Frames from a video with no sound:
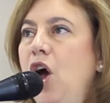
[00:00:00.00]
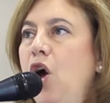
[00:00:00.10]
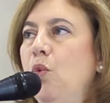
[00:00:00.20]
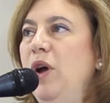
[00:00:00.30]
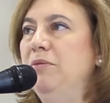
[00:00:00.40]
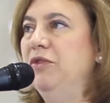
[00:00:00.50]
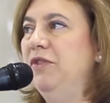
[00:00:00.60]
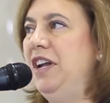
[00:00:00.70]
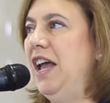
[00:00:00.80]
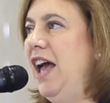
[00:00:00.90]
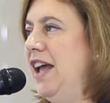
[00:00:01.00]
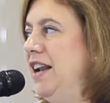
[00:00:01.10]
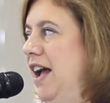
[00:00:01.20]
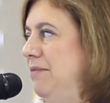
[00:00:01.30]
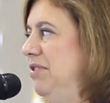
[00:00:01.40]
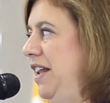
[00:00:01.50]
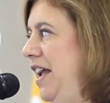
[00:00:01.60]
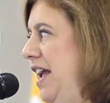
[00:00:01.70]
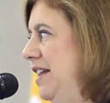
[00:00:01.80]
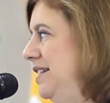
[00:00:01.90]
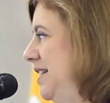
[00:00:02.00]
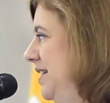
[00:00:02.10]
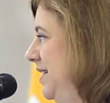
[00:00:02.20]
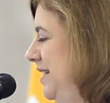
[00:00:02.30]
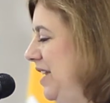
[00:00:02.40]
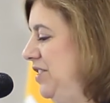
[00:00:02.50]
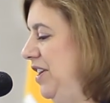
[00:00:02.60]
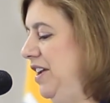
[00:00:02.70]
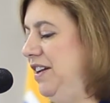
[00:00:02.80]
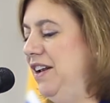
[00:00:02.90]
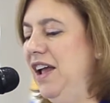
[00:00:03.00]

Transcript: When Maria and I planned this session,